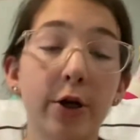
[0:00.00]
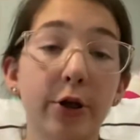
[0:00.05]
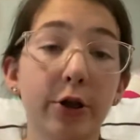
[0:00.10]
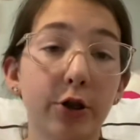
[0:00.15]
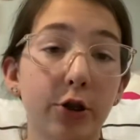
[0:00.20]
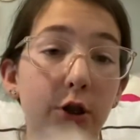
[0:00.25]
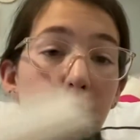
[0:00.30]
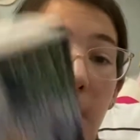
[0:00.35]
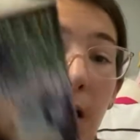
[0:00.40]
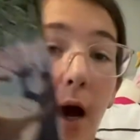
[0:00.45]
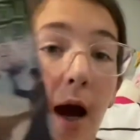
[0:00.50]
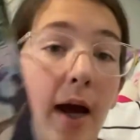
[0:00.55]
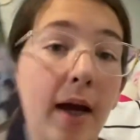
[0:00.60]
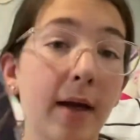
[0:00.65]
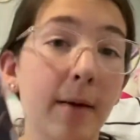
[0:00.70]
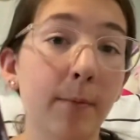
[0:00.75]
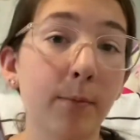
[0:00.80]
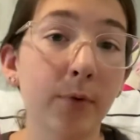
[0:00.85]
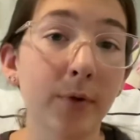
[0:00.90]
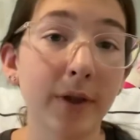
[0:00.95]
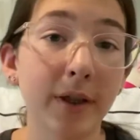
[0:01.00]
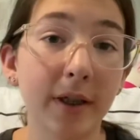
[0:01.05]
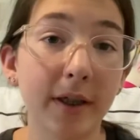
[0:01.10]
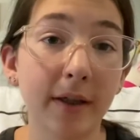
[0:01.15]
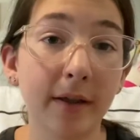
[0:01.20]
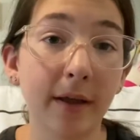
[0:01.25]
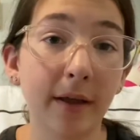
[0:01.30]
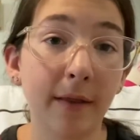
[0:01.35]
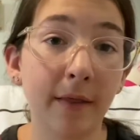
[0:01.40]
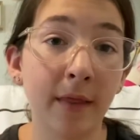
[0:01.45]
So I am
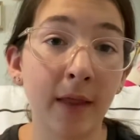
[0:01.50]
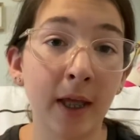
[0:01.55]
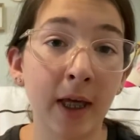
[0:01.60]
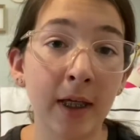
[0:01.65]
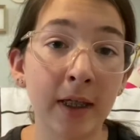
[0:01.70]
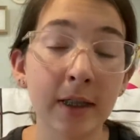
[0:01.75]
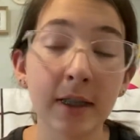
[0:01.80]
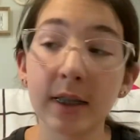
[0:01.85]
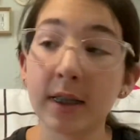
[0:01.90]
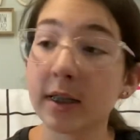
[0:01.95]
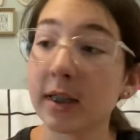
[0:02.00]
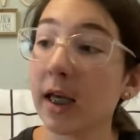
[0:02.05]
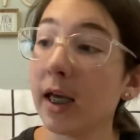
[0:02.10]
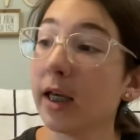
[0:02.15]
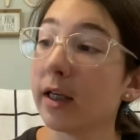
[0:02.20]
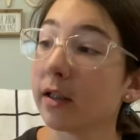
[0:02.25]
bringing this